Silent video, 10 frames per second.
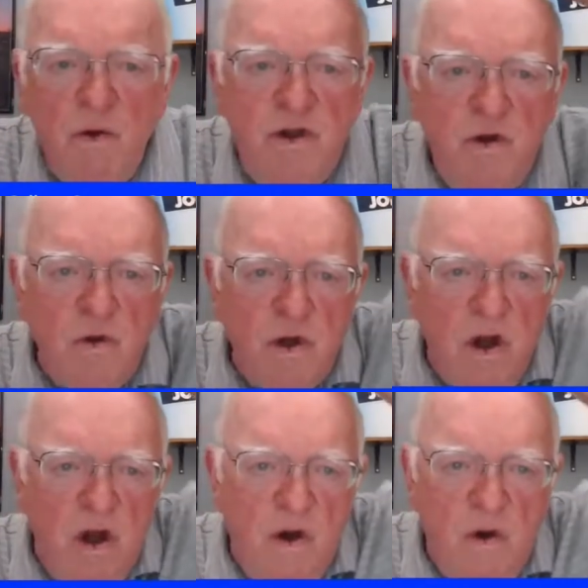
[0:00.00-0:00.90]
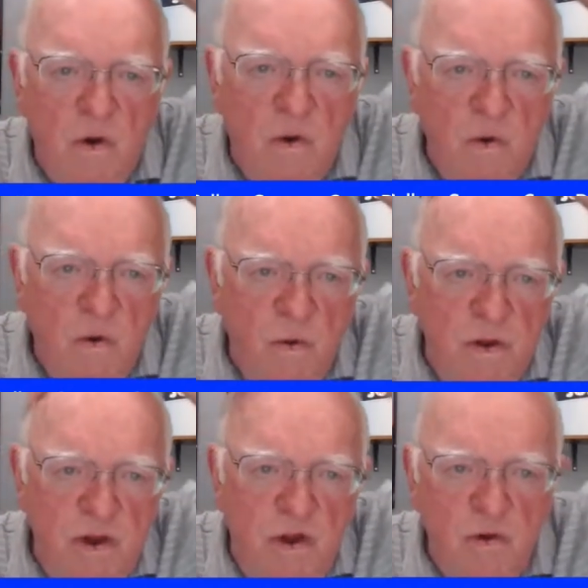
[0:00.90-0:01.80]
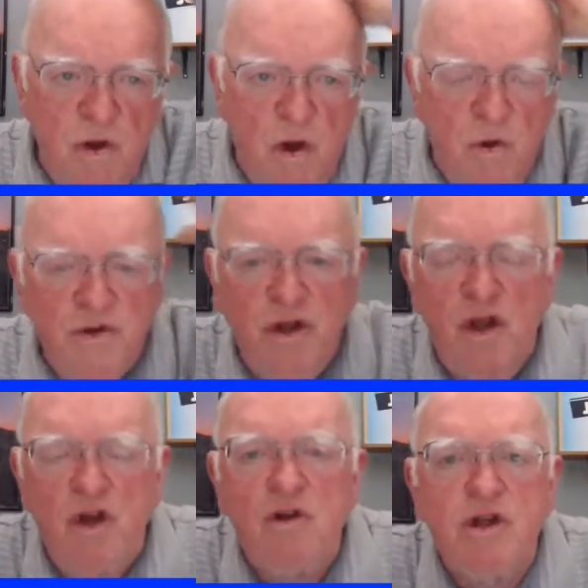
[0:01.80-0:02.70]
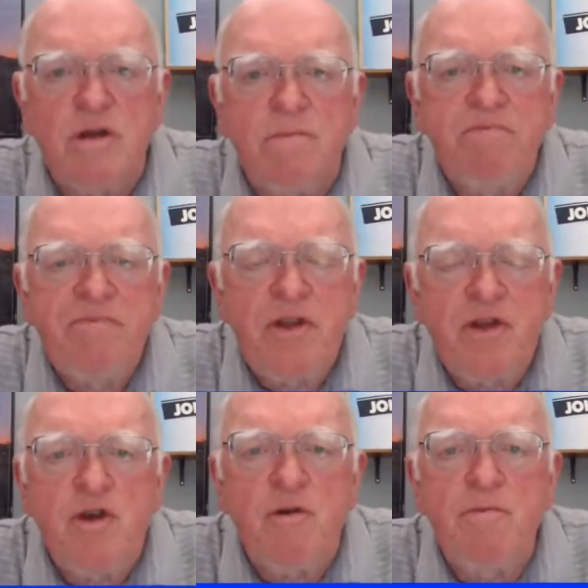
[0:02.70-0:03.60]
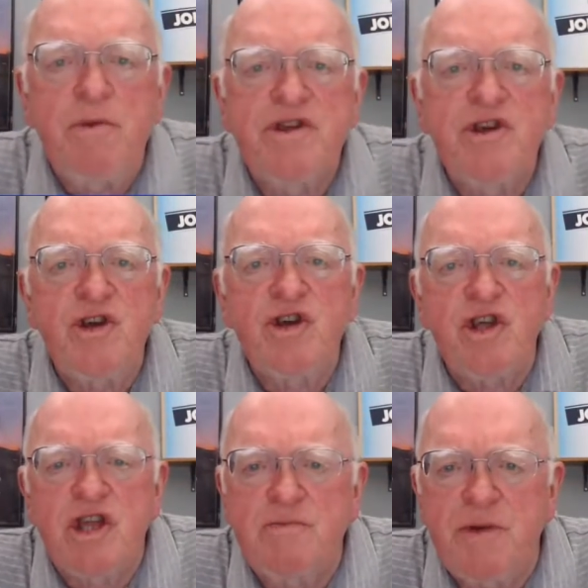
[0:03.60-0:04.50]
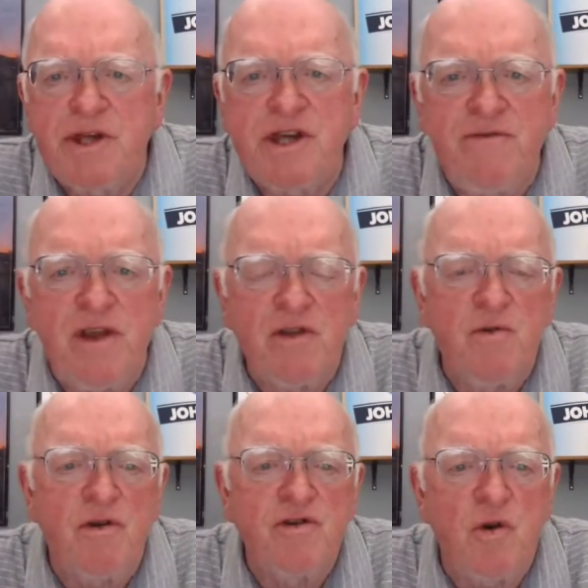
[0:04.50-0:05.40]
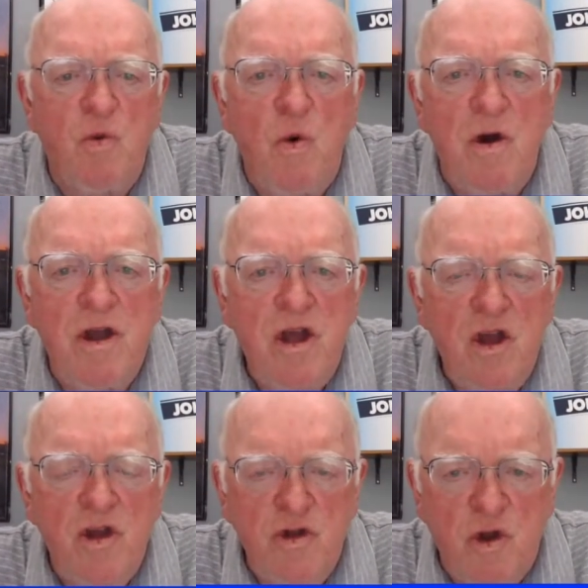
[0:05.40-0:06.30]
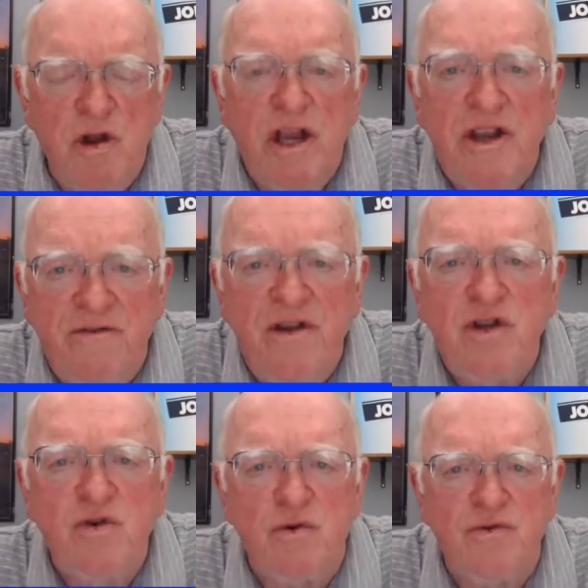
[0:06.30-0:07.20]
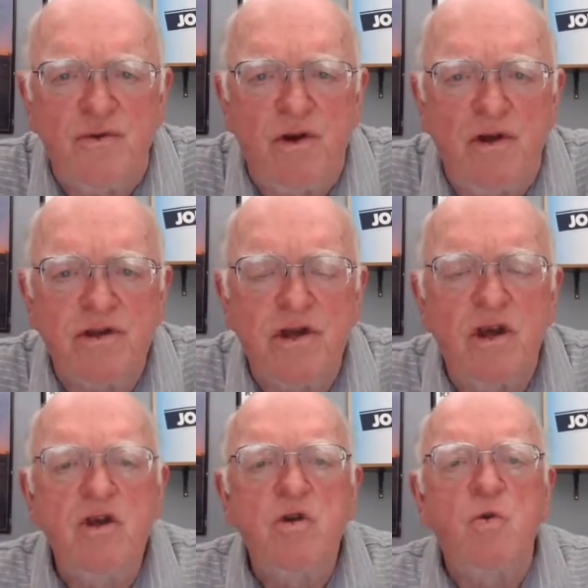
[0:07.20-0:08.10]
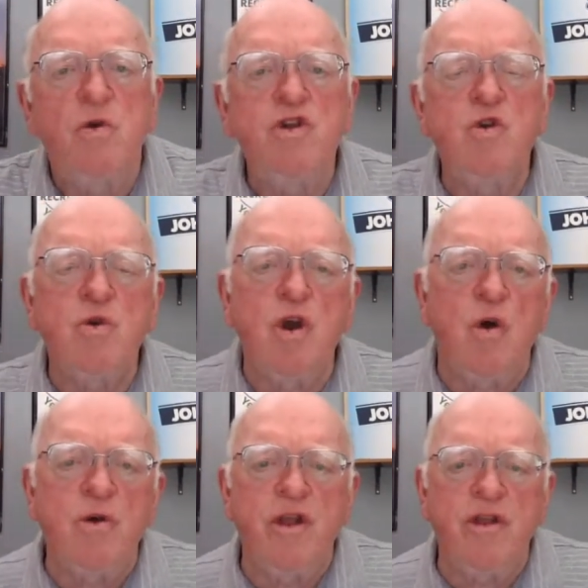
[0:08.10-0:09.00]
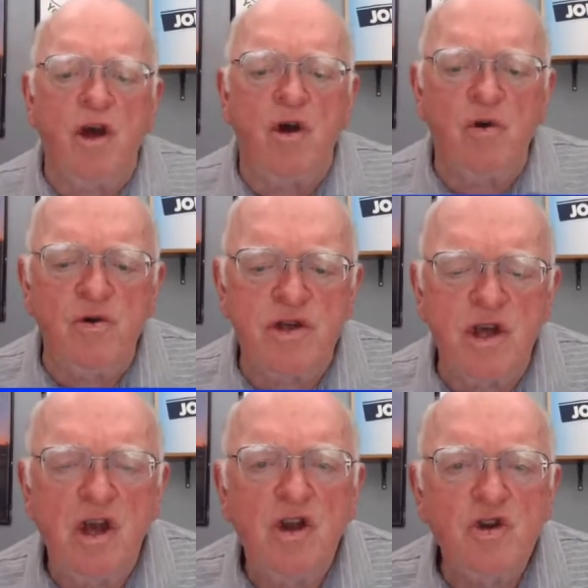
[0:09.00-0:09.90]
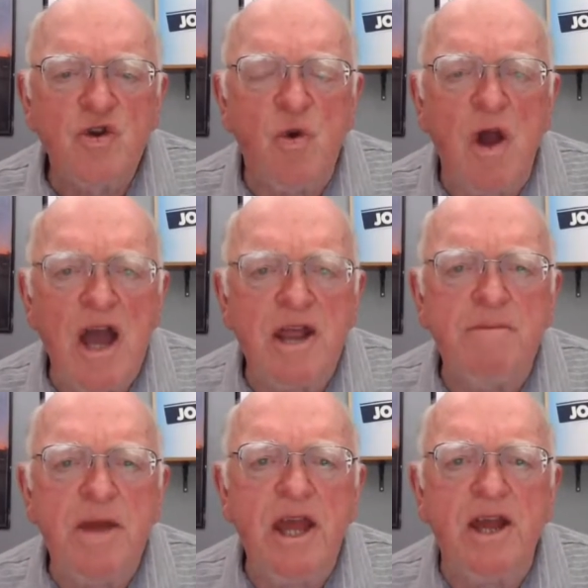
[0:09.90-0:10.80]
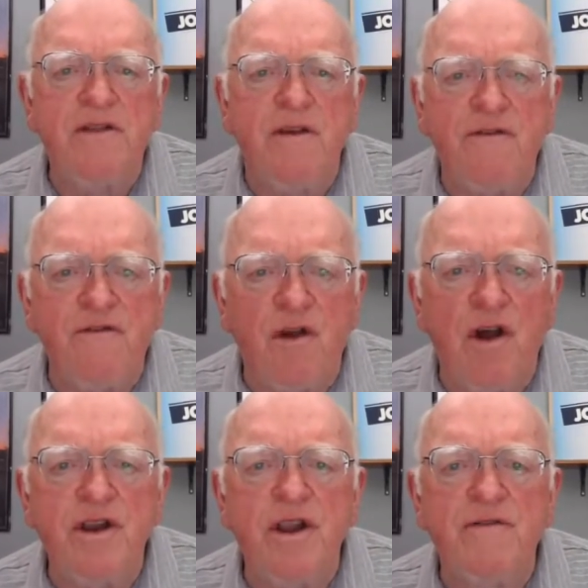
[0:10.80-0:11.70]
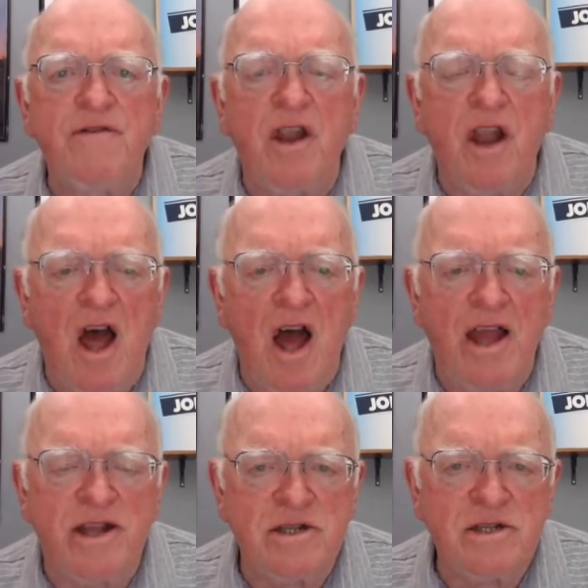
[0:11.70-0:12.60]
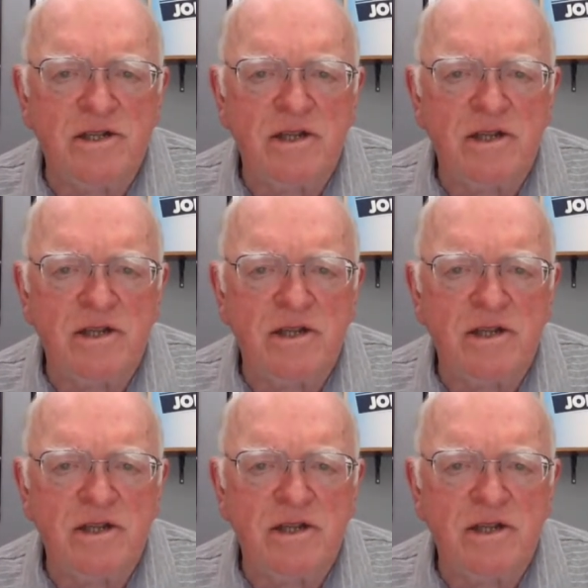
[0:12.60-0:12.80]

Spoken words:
When you go to your position specific drills, your individual drills, when you go to those, try to be in the front of the line.